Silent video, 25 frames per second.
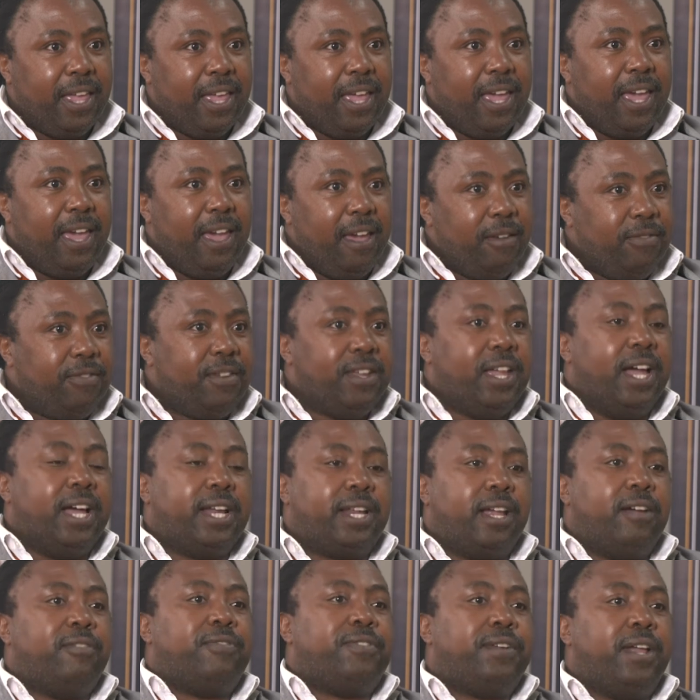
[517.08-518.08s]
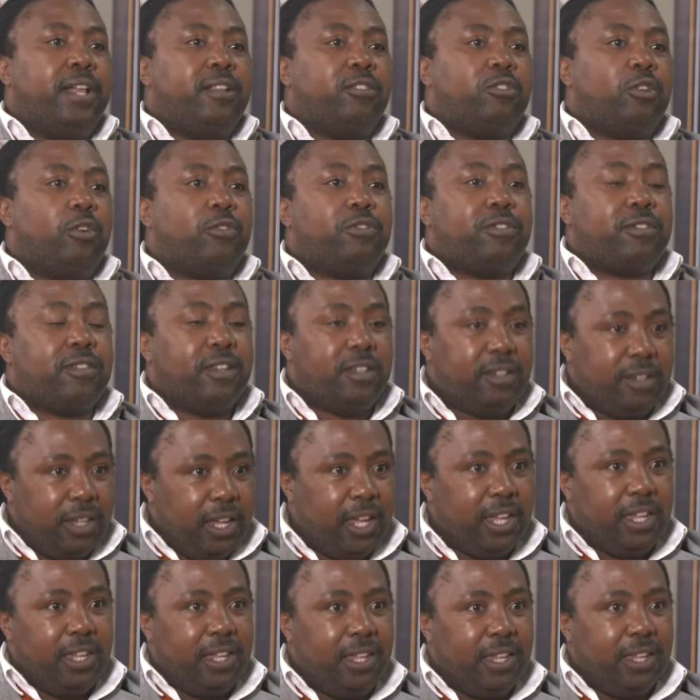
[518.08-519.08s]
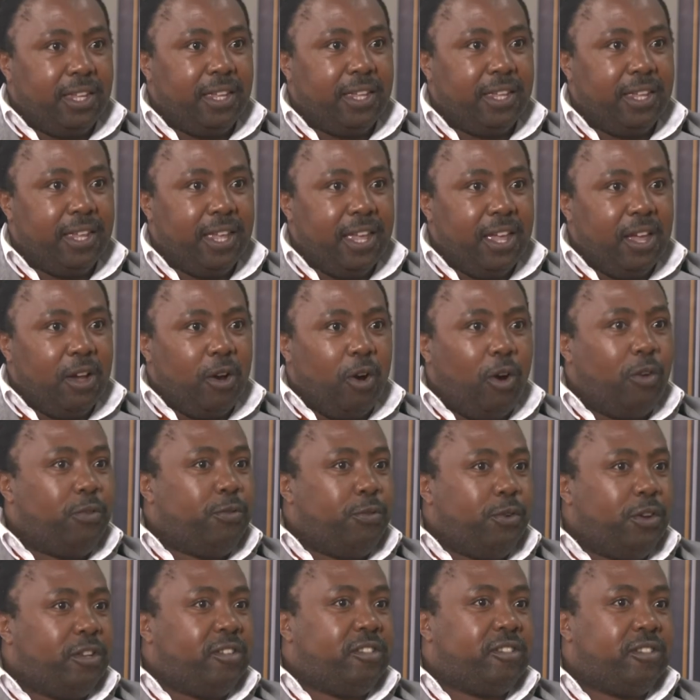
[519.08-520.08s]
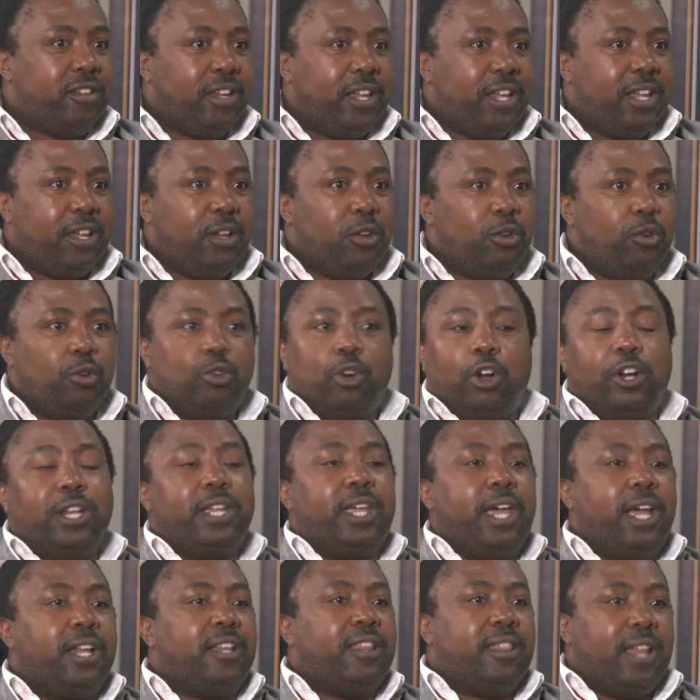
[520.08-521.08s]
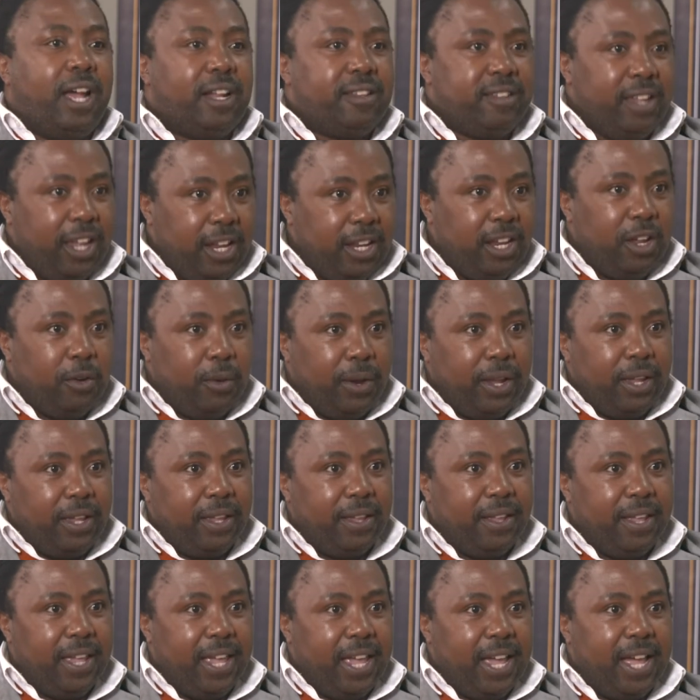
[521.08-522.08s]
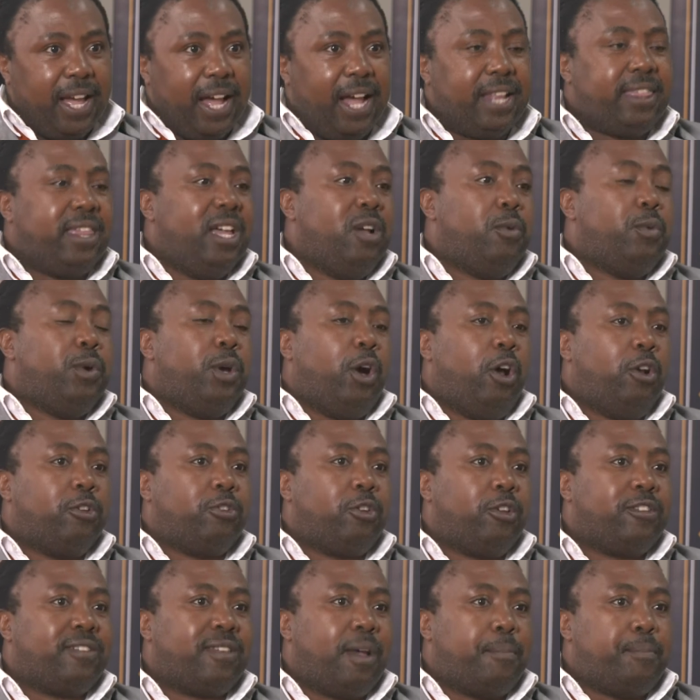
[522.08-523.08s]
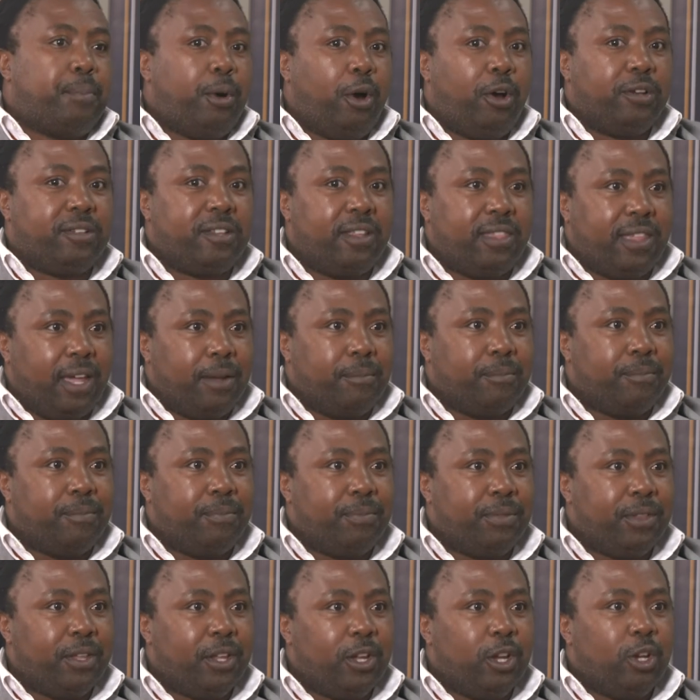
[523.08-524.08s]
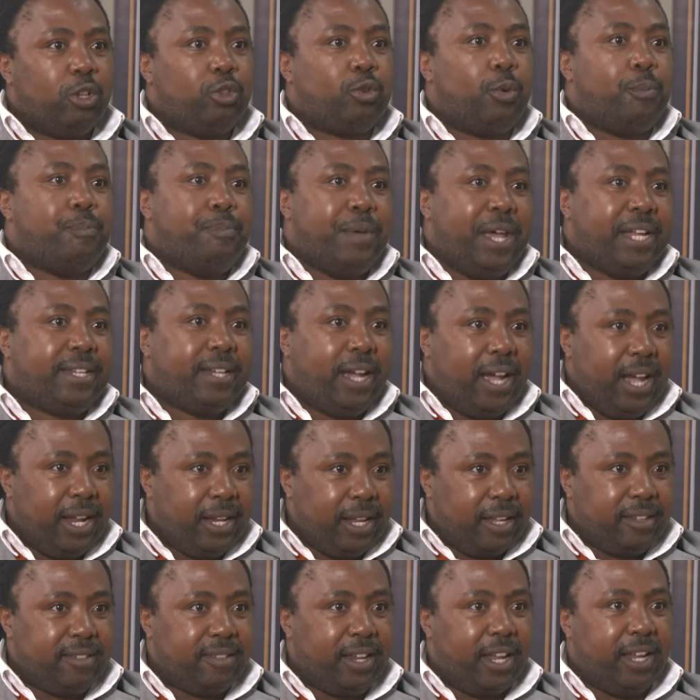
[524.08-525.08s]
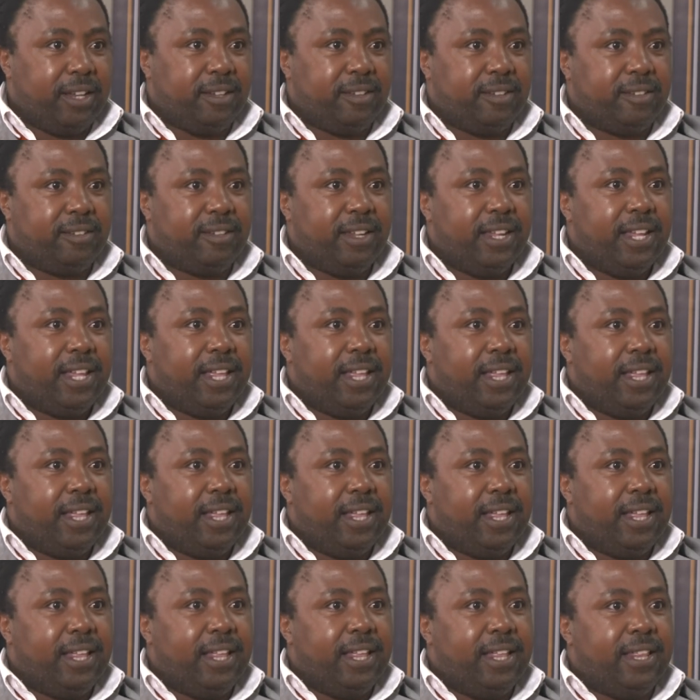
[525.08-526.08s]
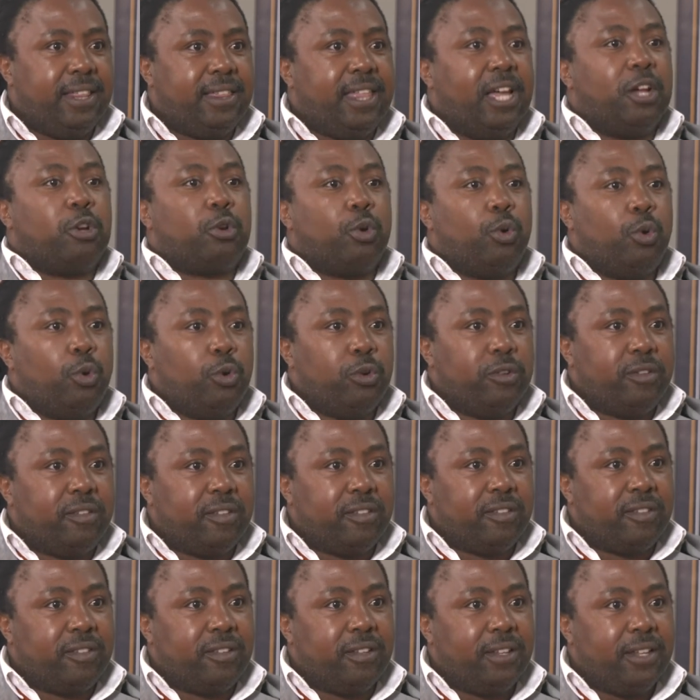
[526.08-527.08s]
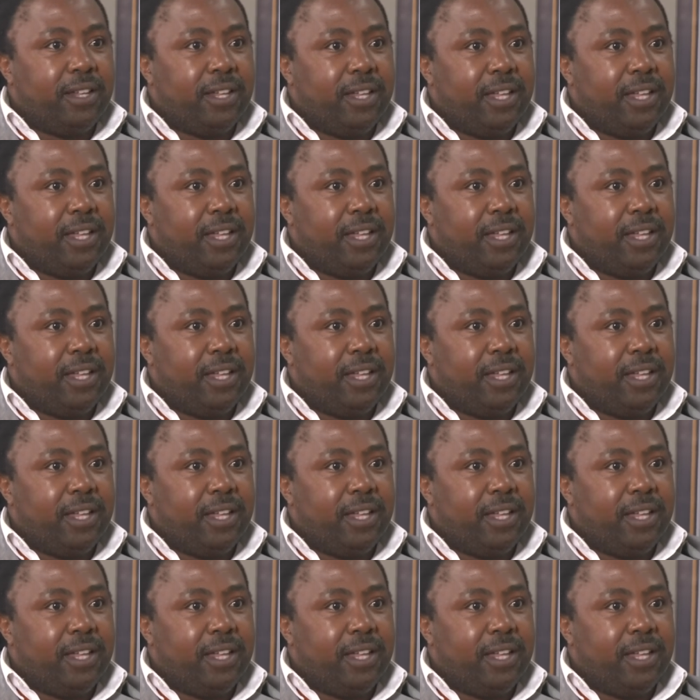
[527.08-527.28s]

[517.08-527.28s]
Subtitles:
having a reference of CDA, of which you don't get that anywhere. I think we also support them to better understand the rules